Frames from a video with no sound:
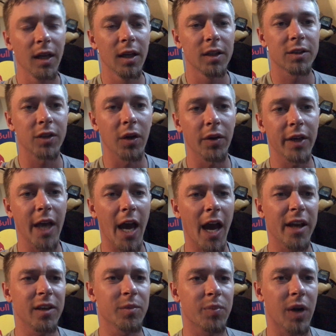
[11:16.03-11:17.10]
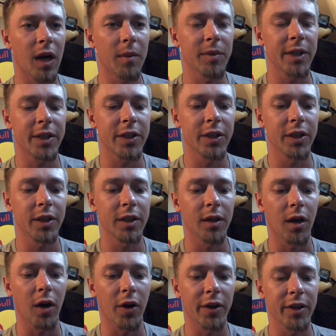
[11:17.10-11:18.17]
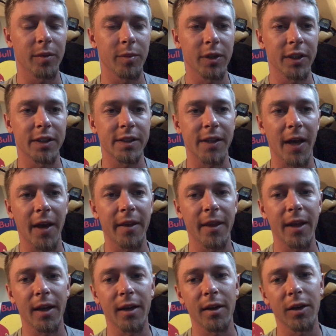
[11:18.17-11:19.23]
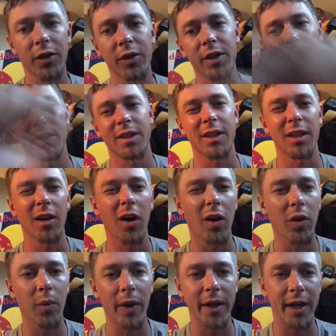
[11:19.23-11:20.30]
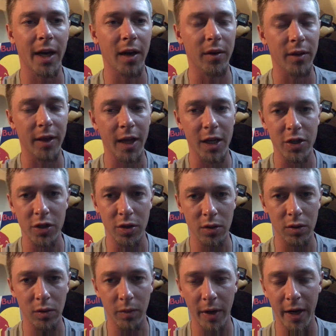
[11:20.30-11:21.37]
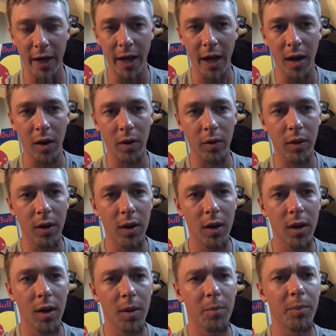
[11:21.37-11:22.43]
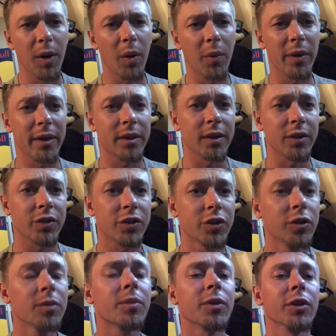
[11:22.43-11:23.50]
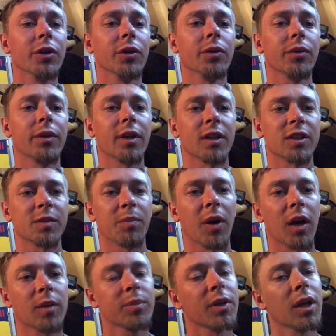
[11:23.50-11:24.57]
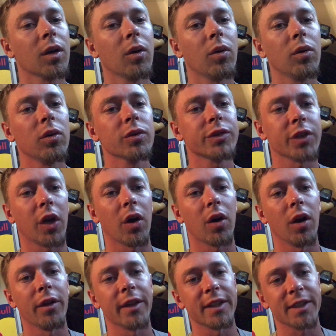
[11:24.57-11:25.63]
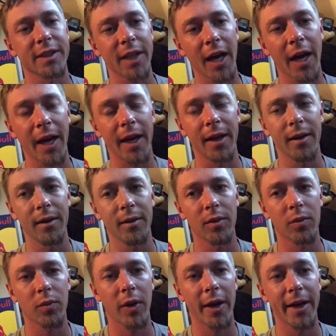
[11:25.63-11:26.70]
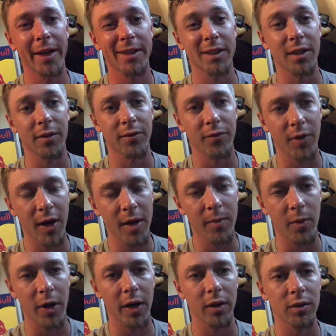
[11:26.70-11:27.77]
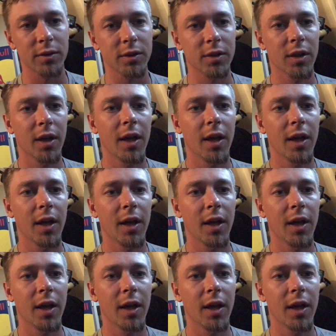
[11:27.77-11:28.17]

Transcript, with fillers: So yeah, you probably could arguably say that you can see all the way down in that journal right now. But with the Subaru, their spark plug holes are on the side, right next to the frame rails.